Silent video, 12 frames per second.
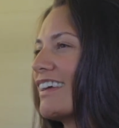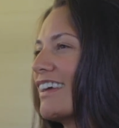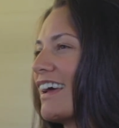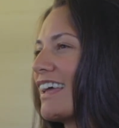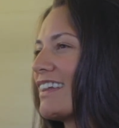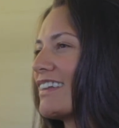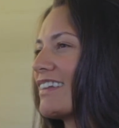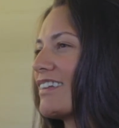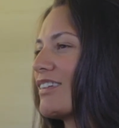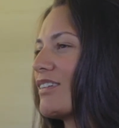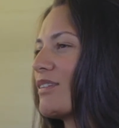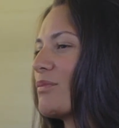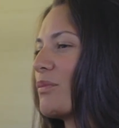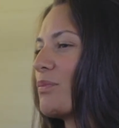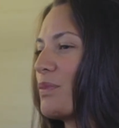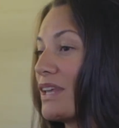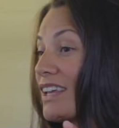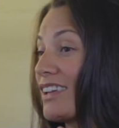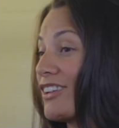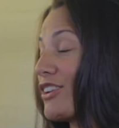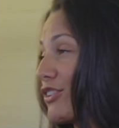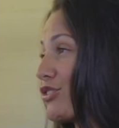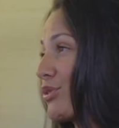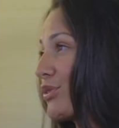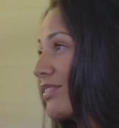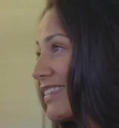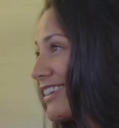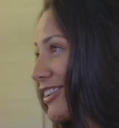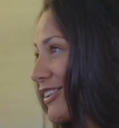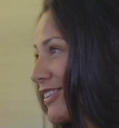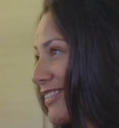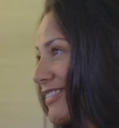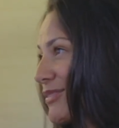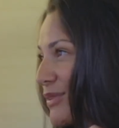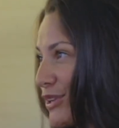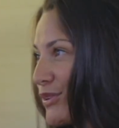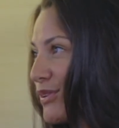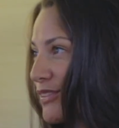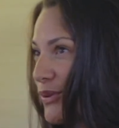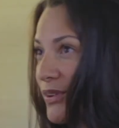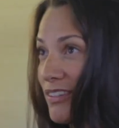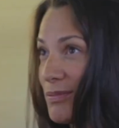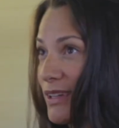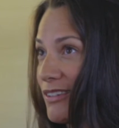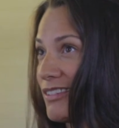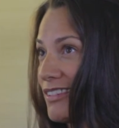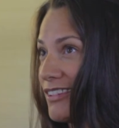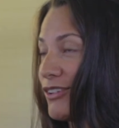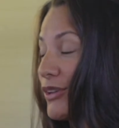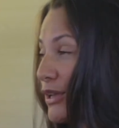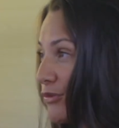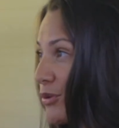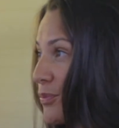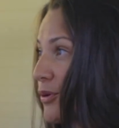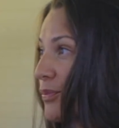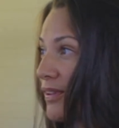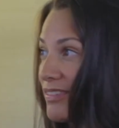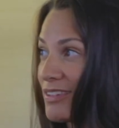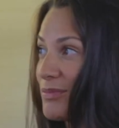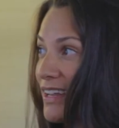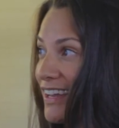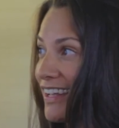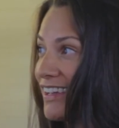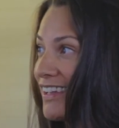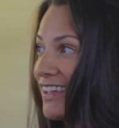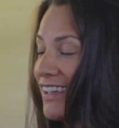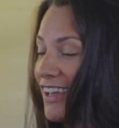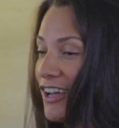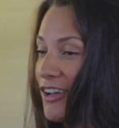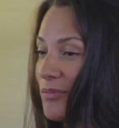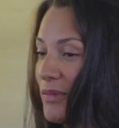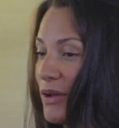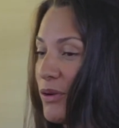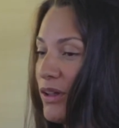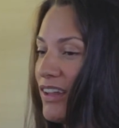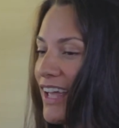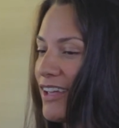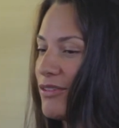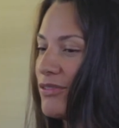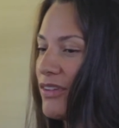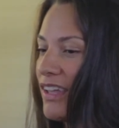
And being a truth seeker, or somebody who's always been looking for purpose and meaning my whole life,